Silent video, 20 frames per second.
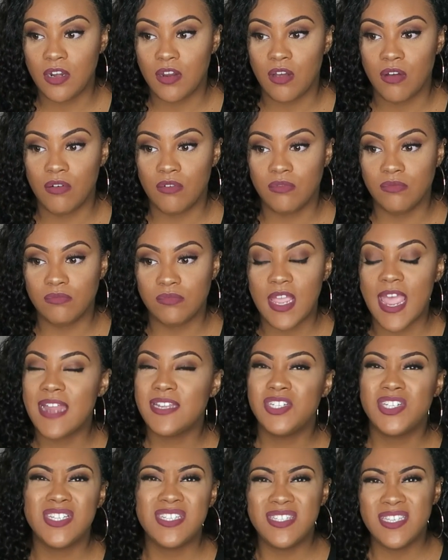you know, they
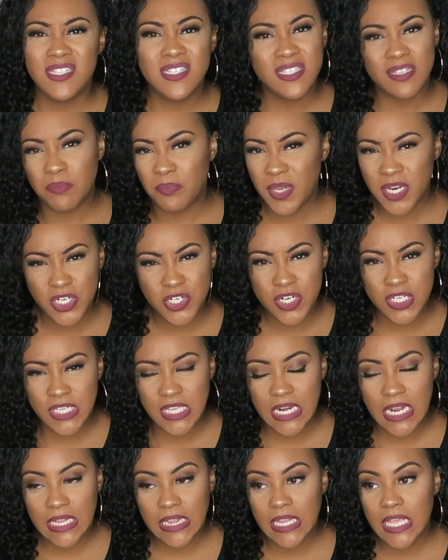had to just send some pictures
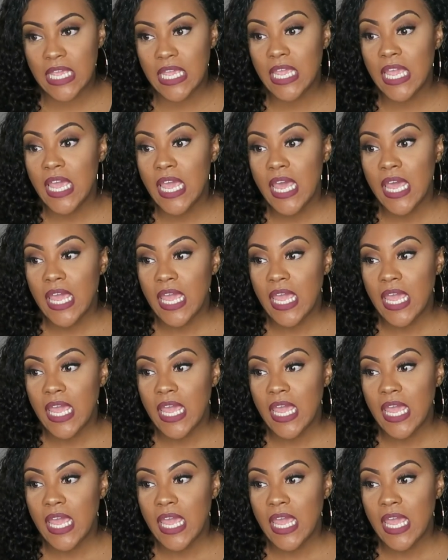in, I think,